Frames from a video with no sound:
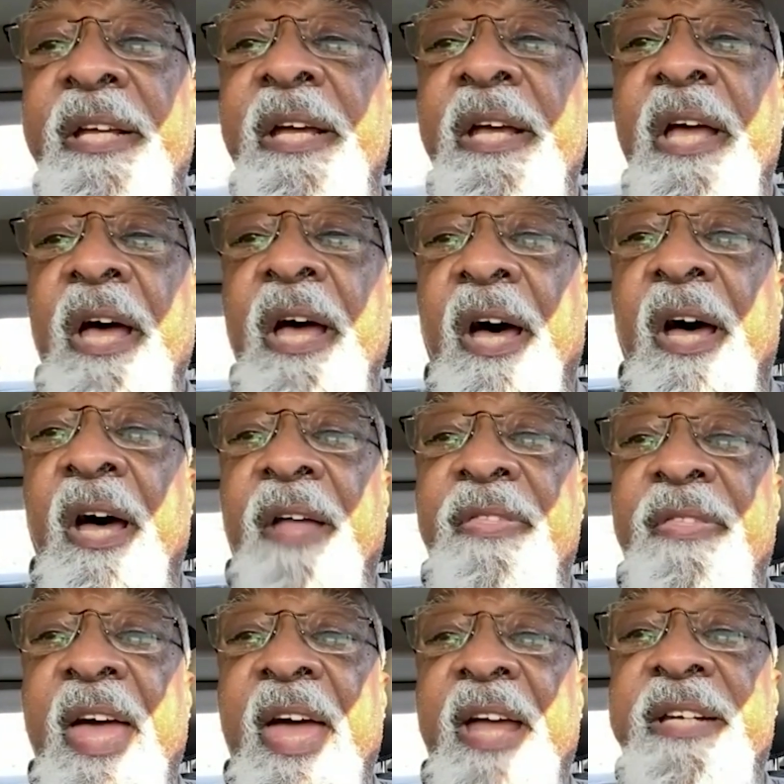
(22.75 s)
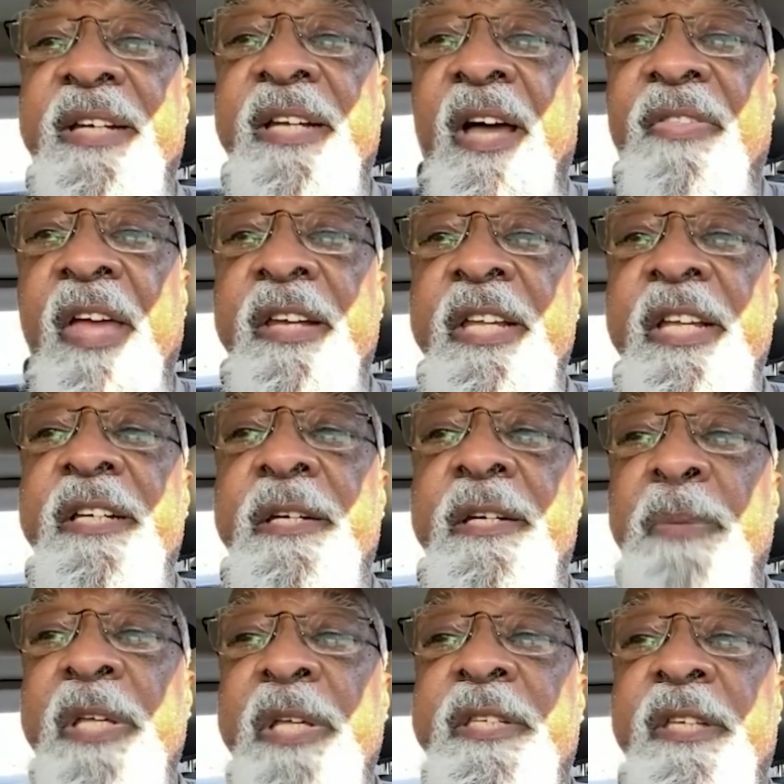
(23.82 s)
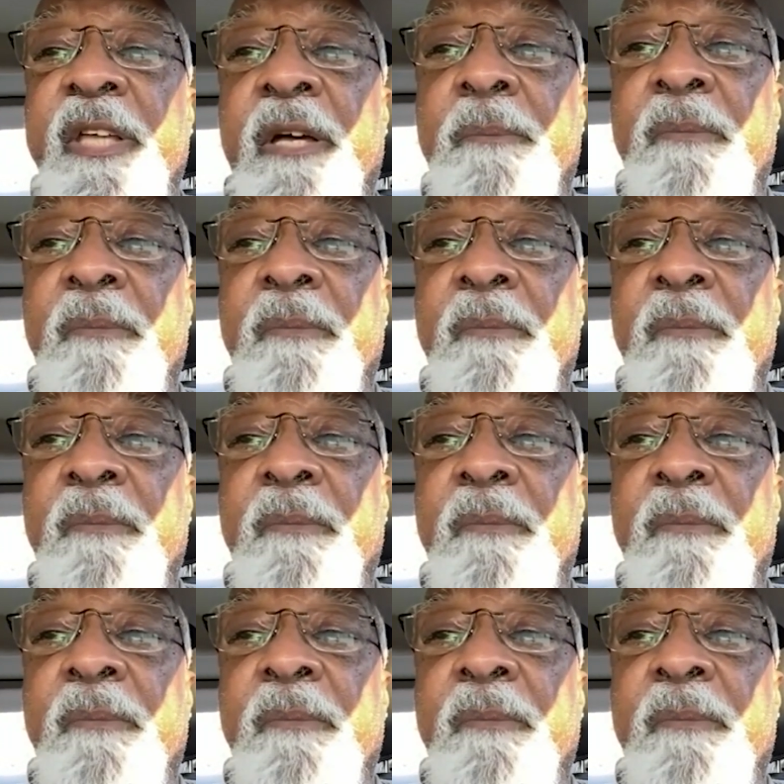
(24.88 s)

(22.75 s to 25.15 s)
uh, that uh, there needed to be some